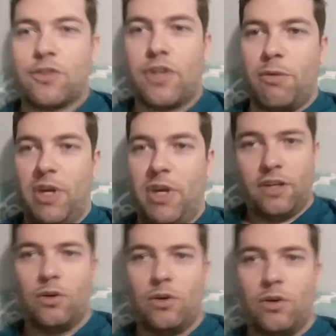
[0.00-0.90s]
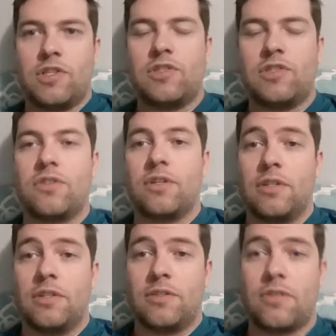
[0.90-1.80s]
media news
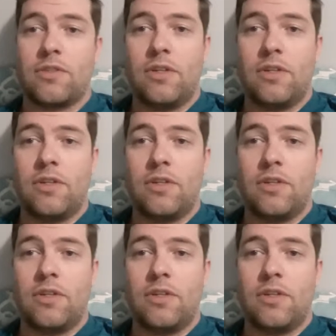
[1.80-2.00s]
is